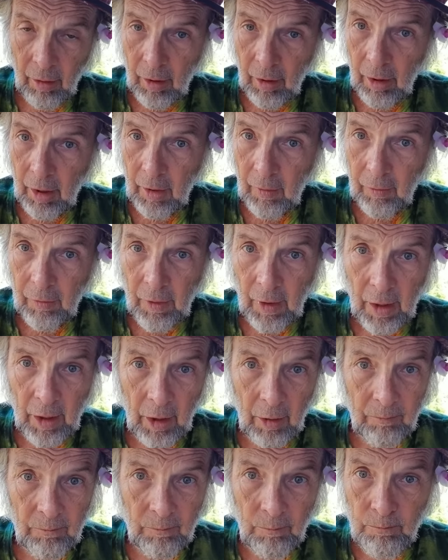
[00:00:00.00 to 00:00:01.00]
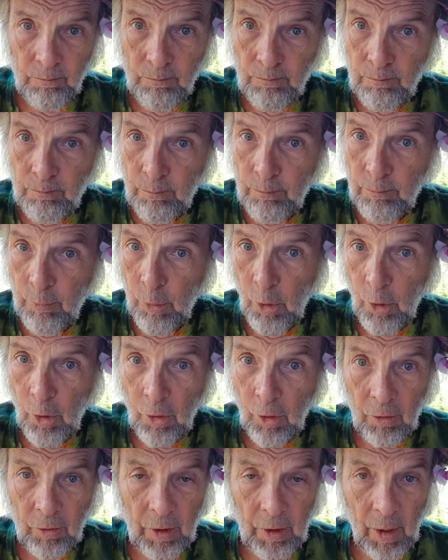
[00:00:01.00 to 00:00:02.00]
And they
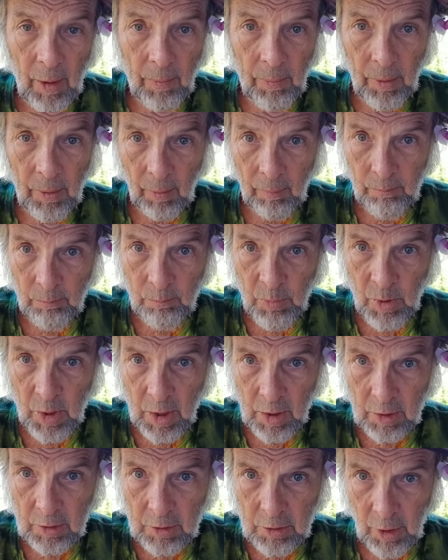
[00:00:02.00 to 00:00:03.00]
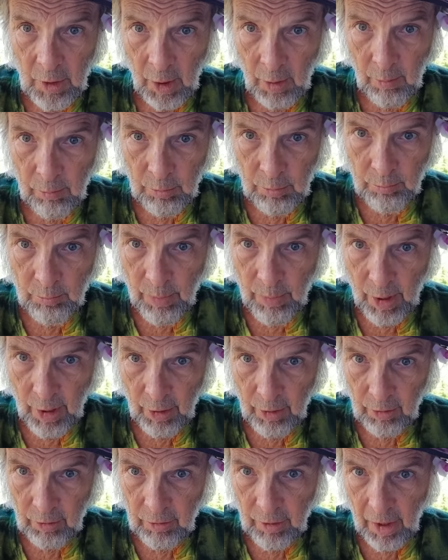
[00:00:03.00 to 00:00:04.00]
boiled up a big double
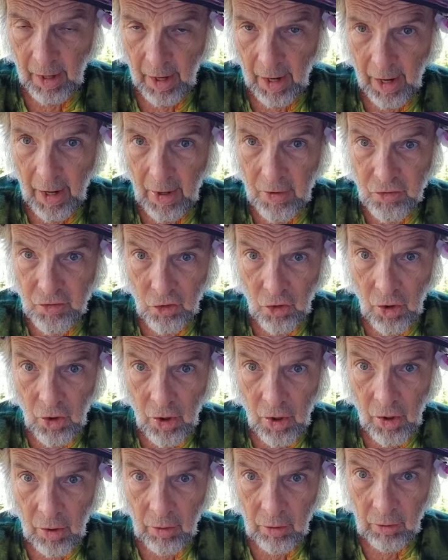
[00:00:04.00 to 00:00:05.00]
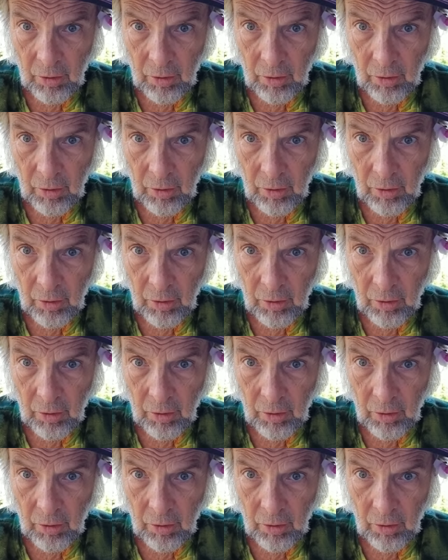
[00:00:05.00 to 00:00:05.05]
barrel of hash oil.